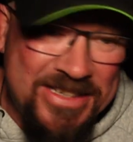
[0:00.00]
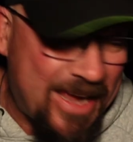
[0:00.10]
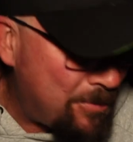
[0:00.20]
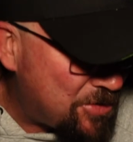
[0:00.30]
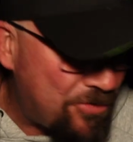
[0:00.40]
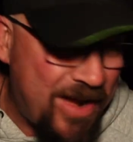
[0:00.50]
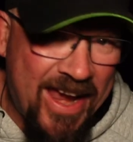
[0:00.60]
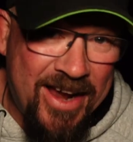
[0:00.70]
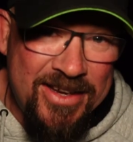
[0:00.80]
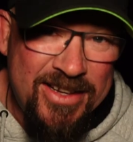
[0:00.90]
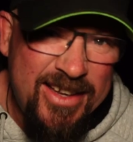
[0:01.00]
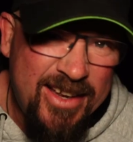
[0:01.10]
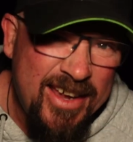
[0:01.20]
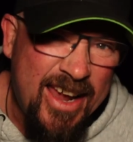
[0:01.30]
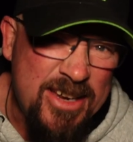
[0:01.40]
comes around,
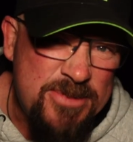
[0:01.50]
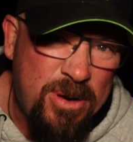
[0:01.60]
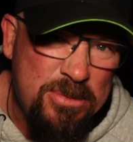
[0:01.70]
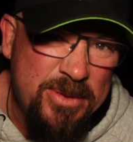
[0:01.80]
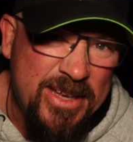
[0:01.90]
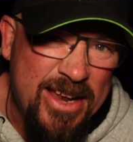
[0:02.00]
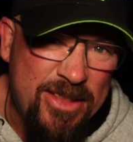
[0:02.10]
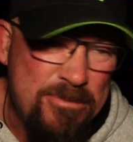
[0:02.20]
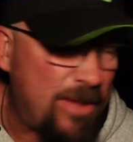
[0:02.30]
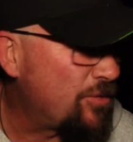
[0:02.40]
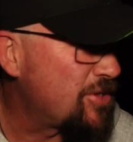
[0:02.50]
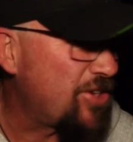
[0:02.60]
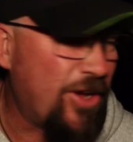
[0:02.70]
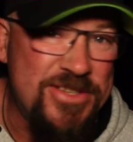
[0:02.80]
and it's probably another month or so.